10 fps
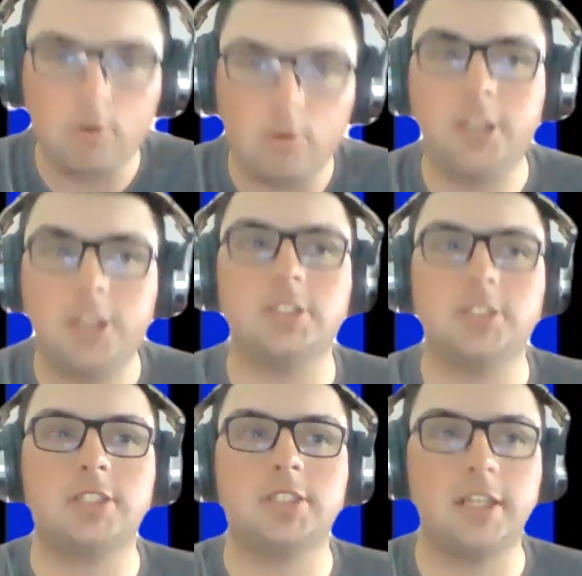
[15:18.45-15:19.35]
What does
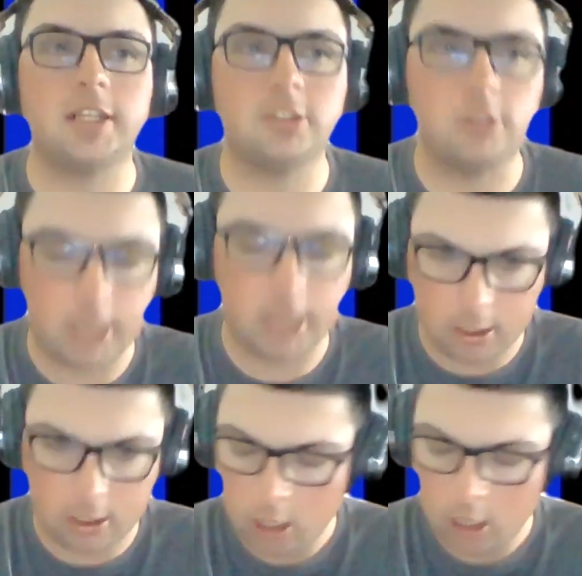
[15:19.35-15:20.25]
success look
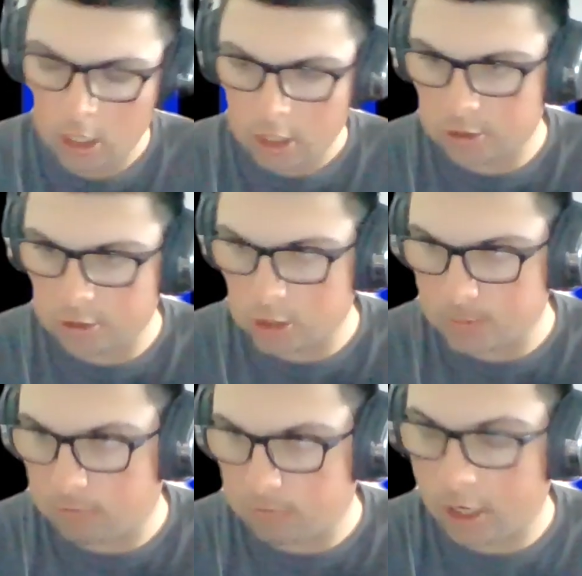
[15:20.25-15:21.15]
like in
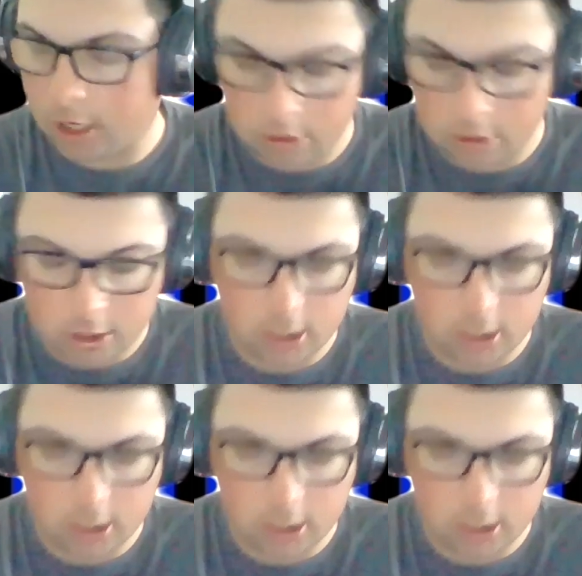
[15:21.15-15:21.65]
terms of record?